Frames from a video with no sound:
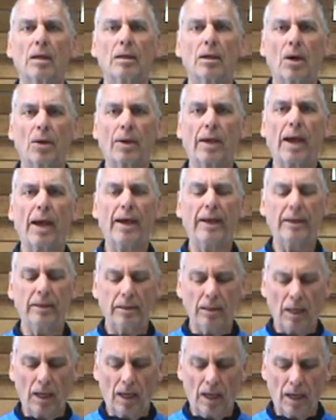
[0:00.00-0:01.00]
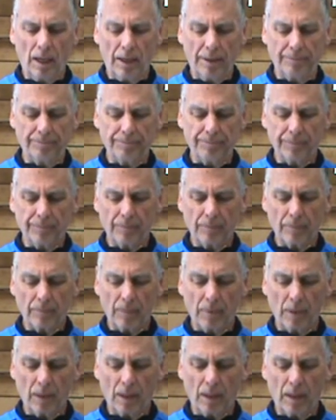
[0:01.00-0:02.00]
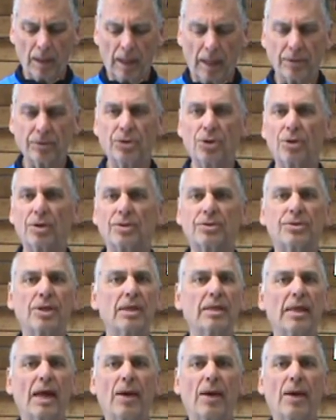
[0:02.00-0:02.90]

Okay, as you can see,